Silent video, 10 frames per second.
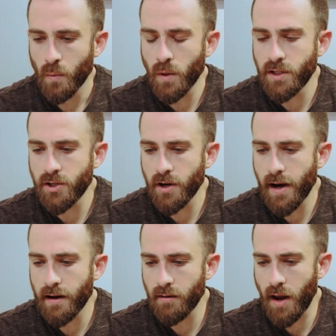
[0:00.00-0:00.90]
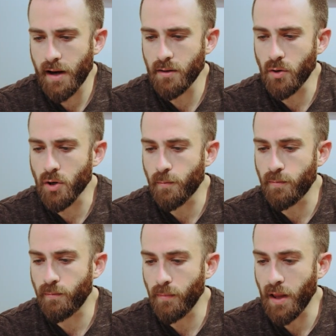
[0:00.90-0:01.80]
What did your hairline look
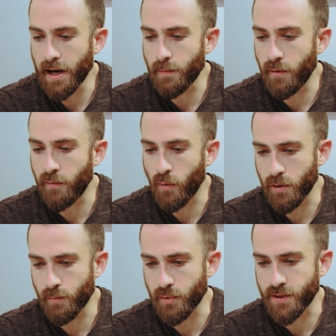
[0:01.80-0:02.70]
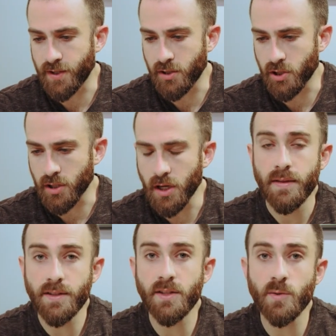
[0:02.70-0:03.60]
like before the procedure?
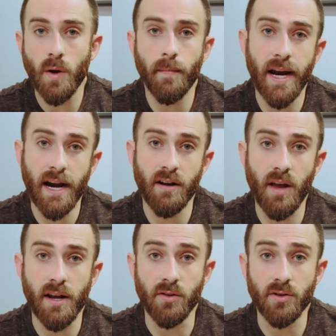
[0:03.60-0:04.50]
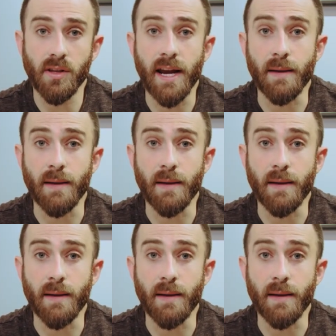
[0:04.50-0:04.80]
This is what my hairline looked like